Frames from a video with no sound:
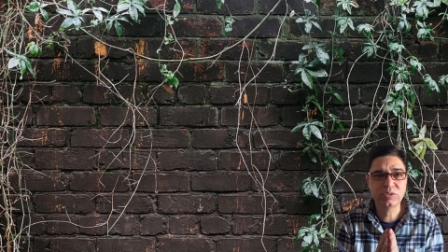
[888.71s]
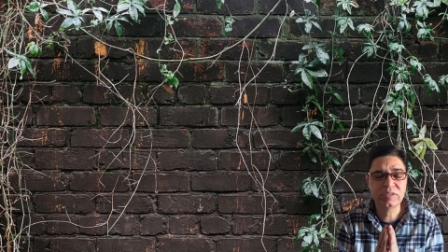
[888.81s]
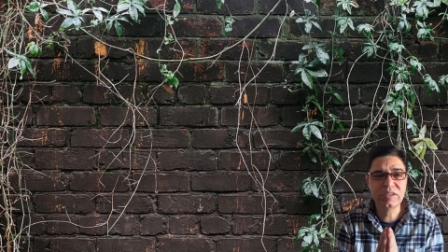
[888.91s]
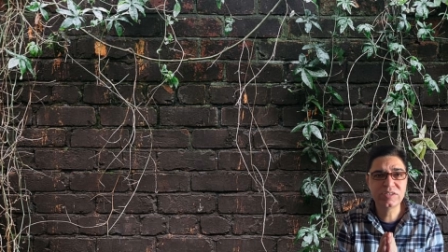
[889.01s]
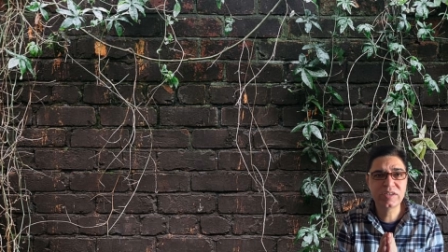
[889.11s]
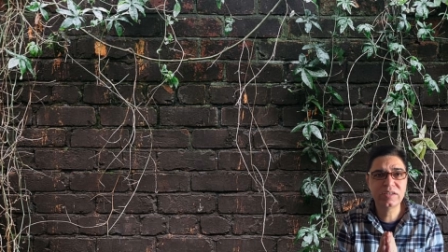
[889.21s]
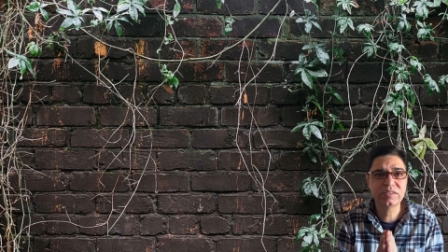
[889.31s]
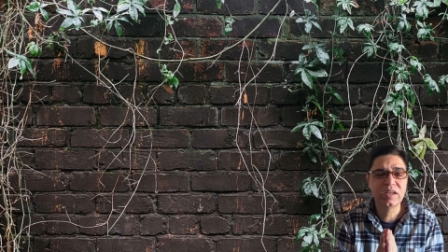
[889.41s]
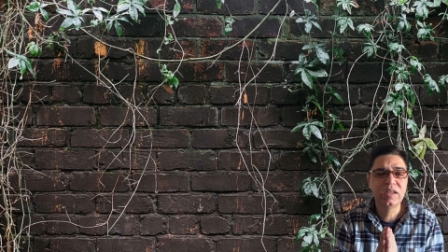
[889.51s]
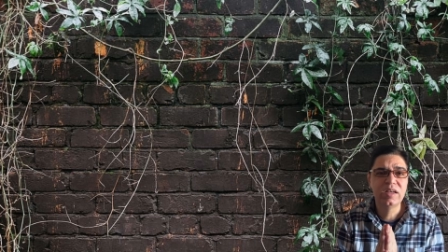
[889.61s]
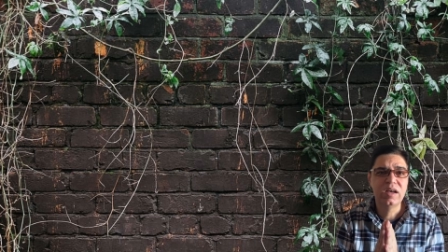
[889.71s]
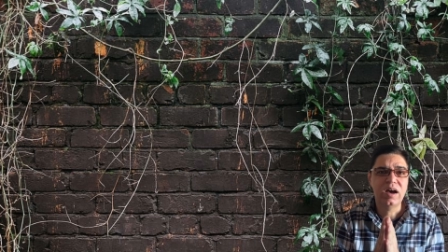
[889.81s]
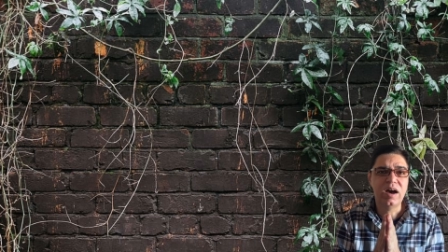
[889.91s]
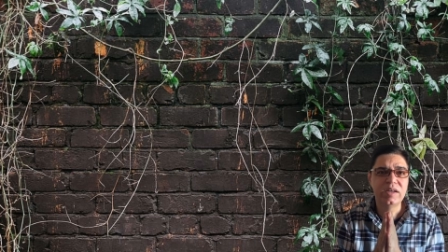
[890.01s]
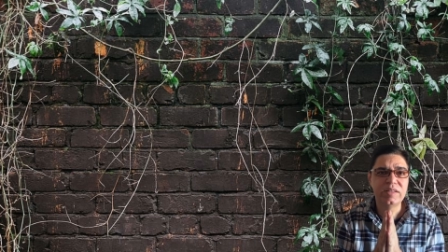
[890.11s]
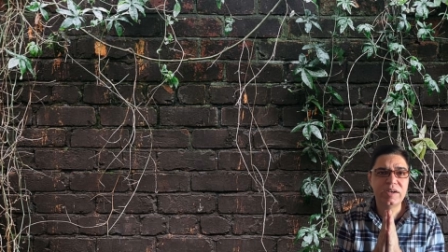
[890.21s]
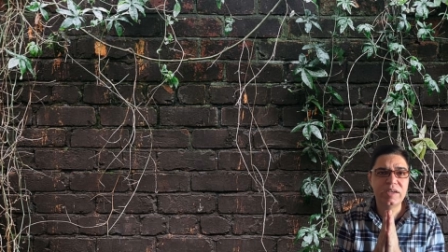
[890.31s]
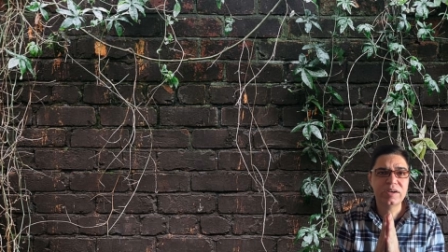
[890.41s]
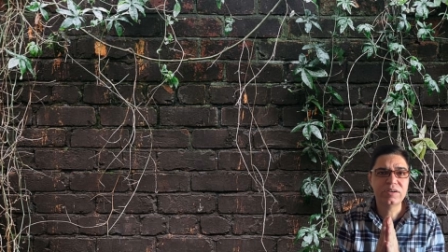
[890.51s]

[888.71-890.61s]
So these days, either air